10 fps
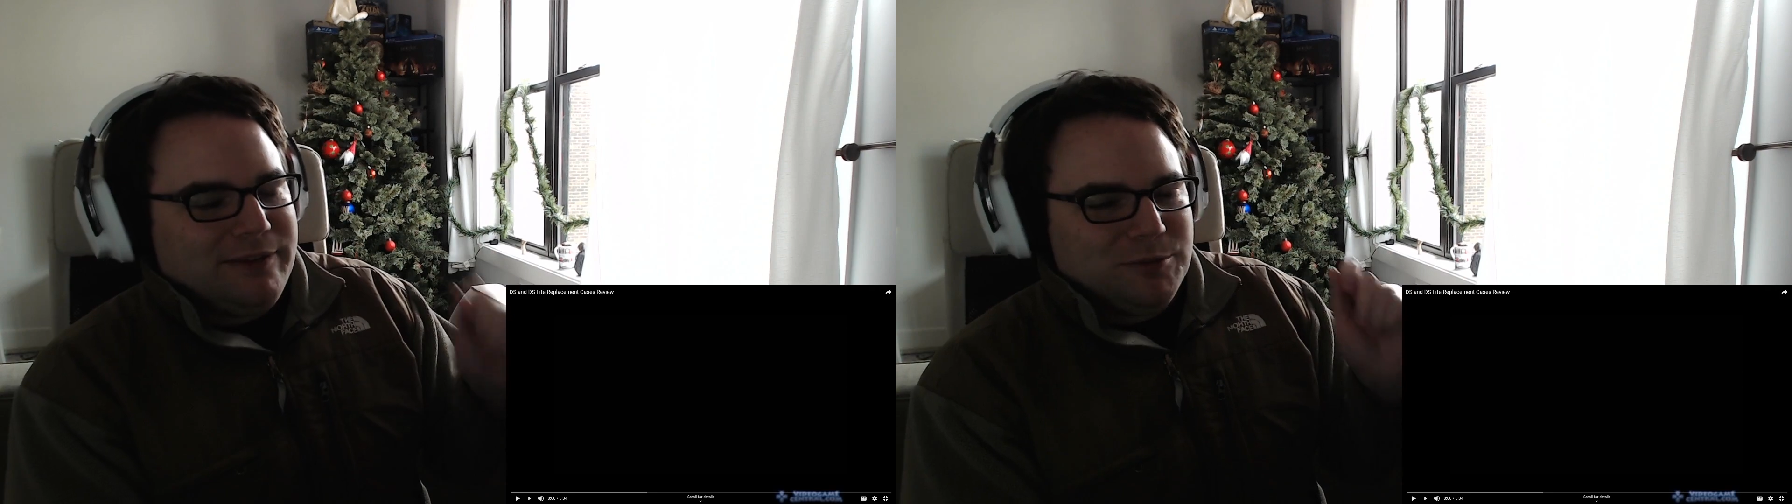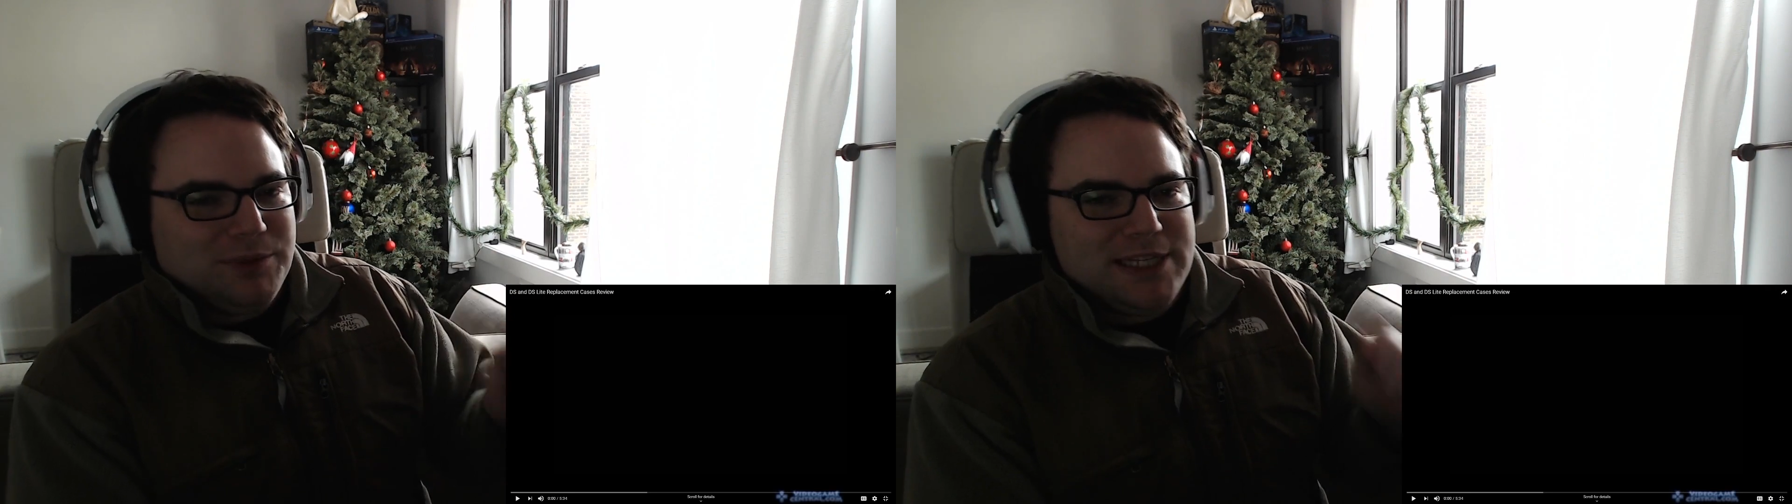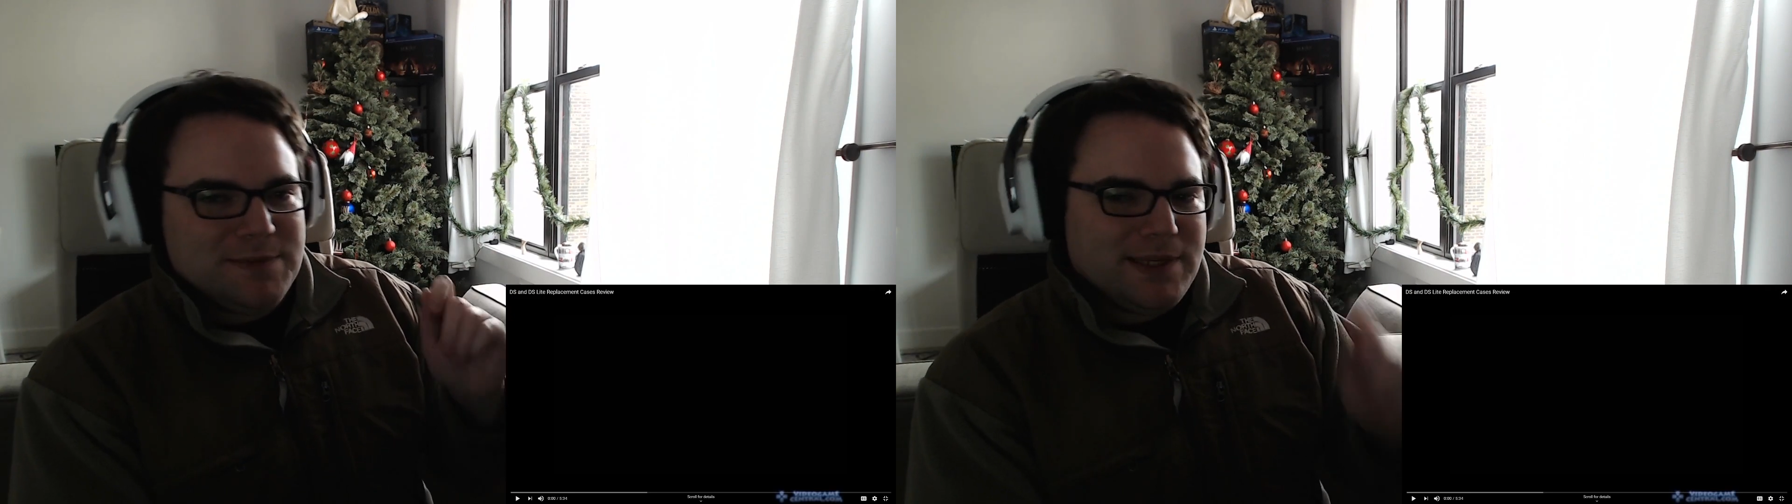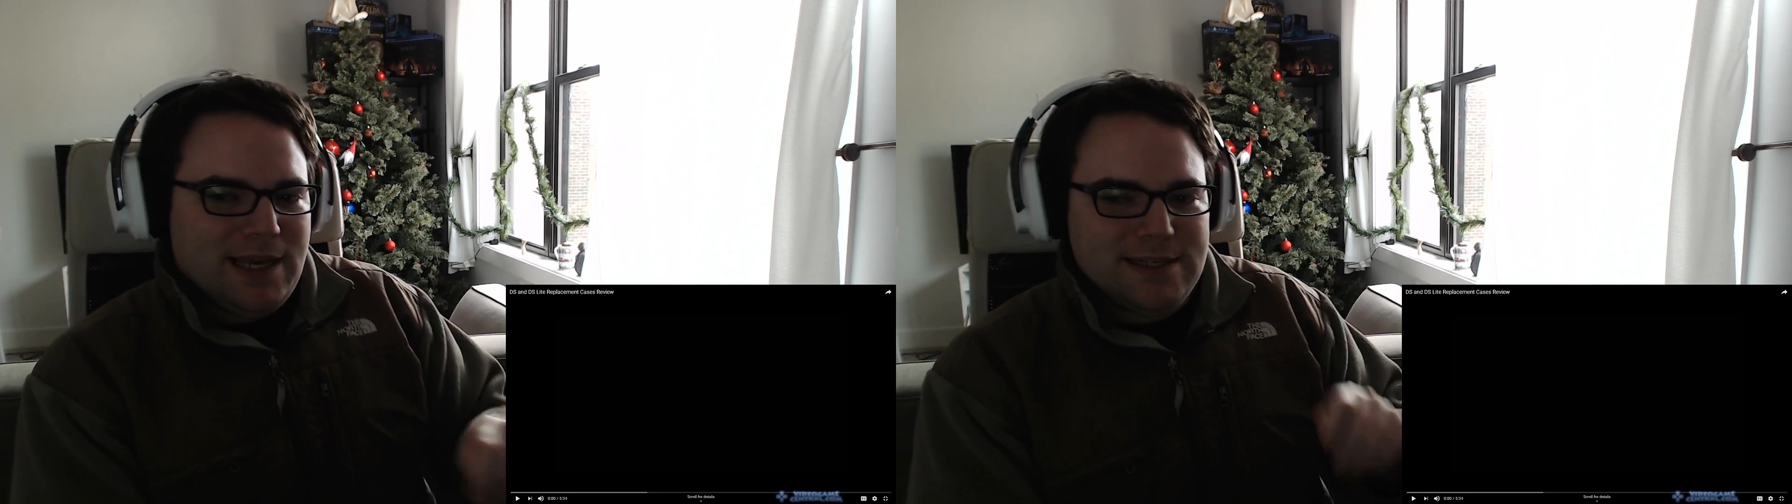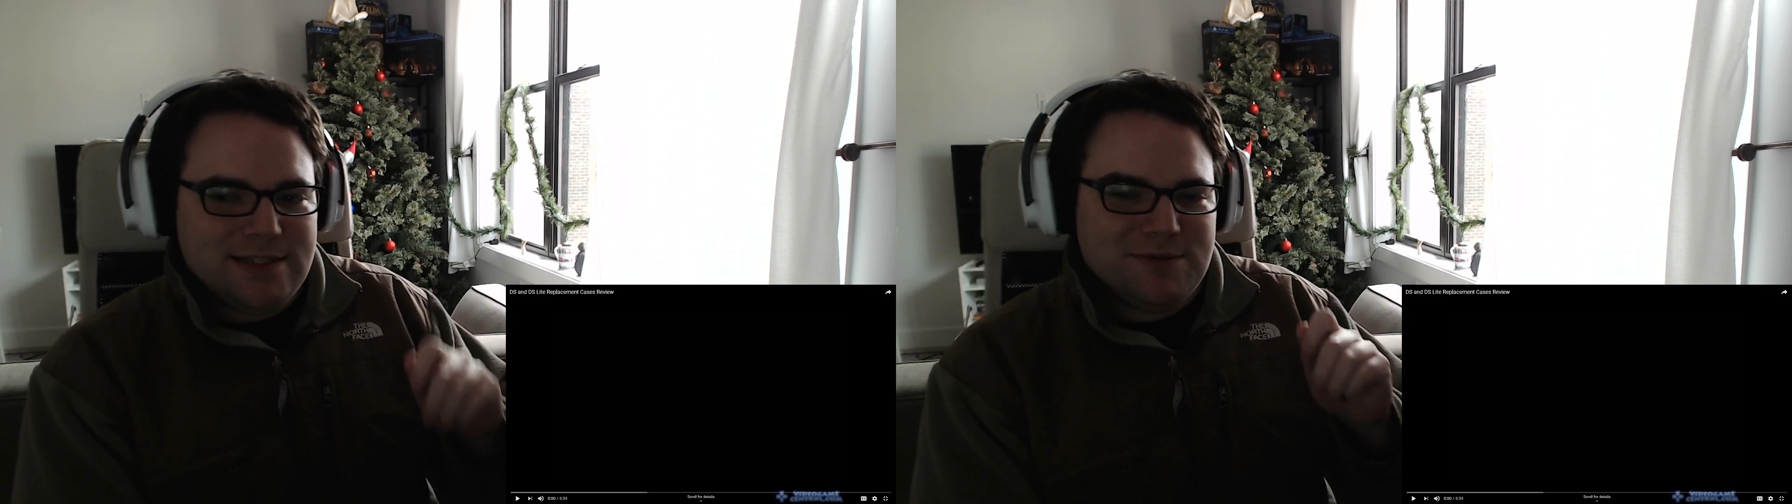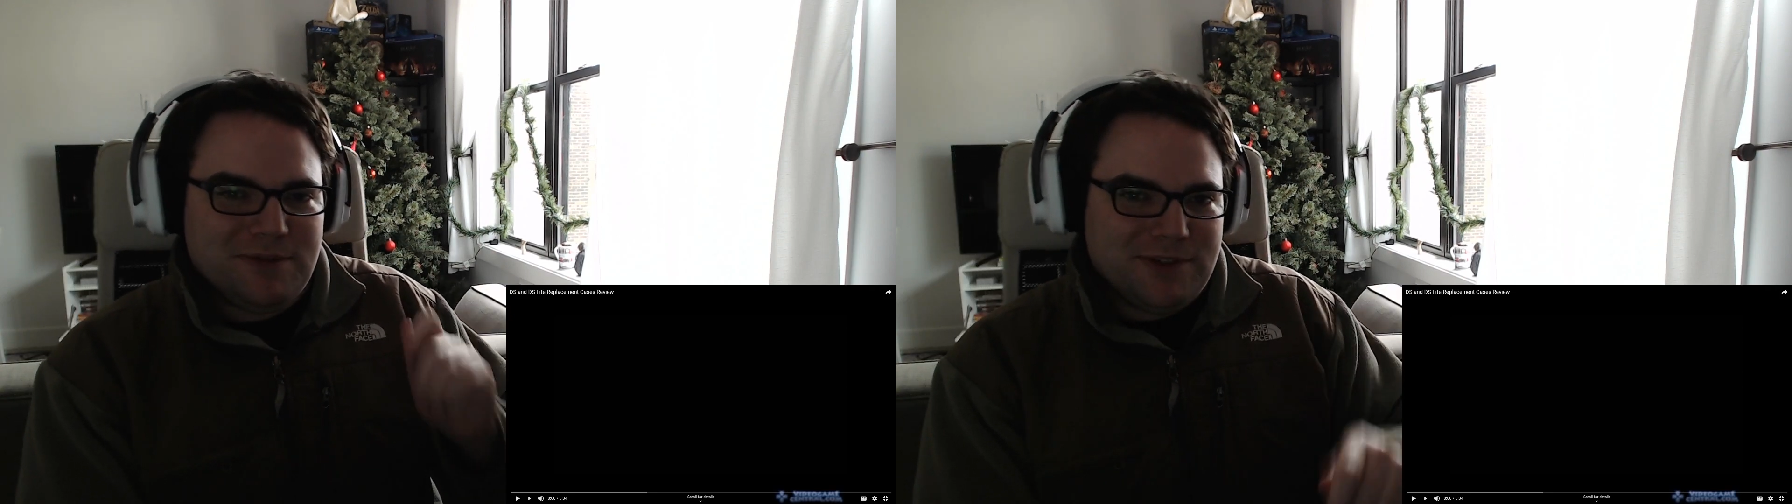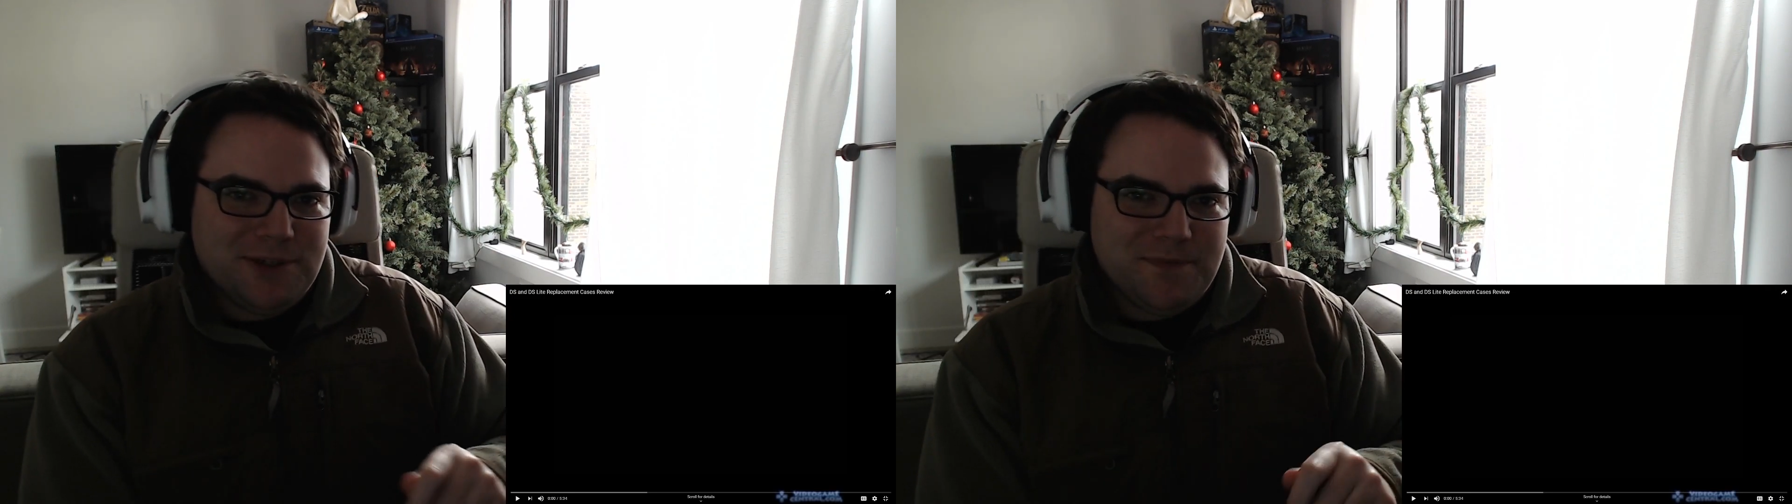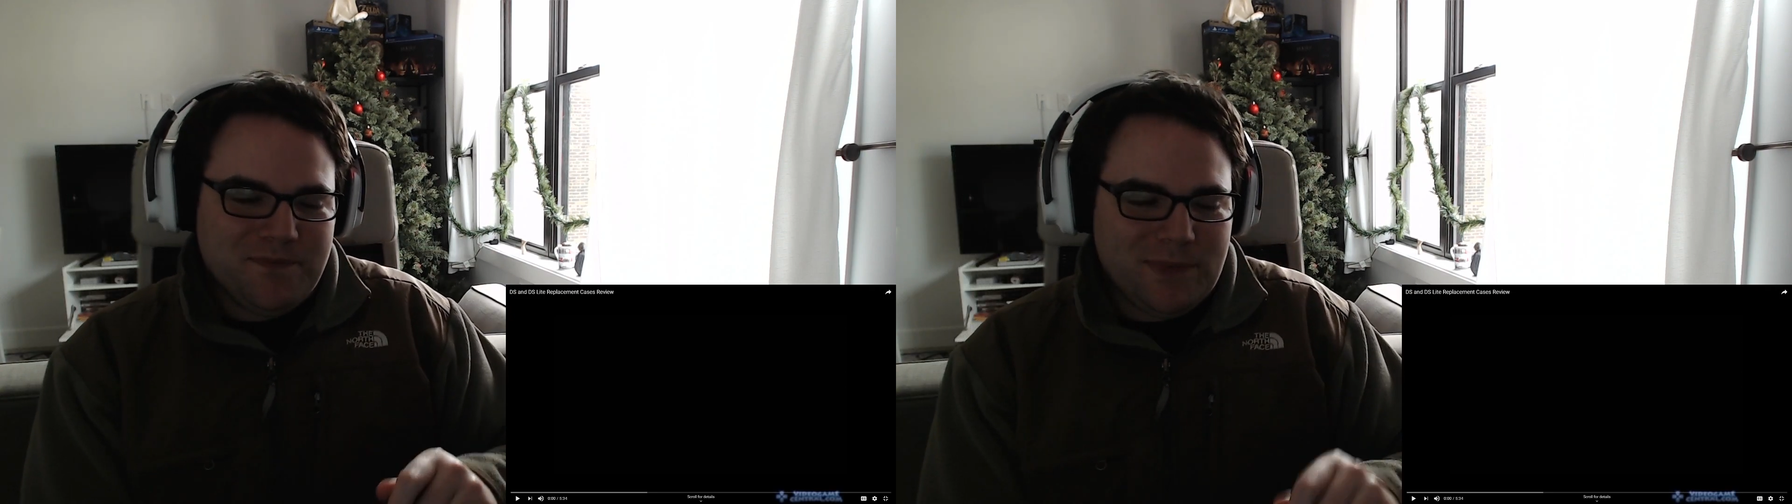replacement cases review.